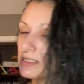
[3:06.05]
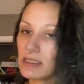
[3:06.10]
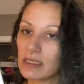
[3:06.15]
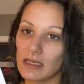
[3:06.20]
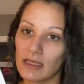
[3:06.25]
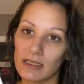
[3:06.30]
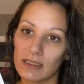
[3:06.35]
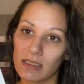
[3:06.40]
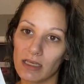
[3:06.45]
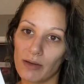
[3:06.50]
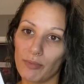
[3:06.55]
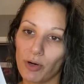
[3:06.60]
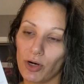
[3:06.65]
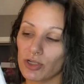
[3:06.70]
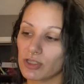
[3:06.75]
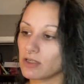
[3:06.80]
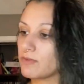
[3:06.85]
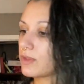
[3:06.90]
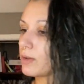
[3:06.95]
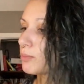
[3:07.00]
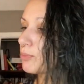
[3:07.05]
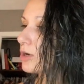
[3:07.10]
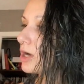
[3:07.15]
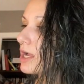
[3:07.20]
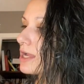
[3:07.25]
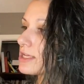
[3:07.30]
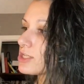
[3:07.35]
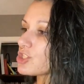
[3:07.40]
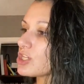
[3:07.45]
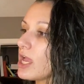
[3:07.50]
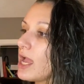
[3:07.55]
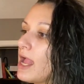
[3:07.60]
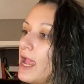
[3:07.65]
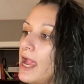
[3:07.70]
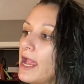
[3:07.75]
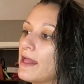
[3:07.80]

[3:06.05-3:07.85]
pieces and parts of the brush.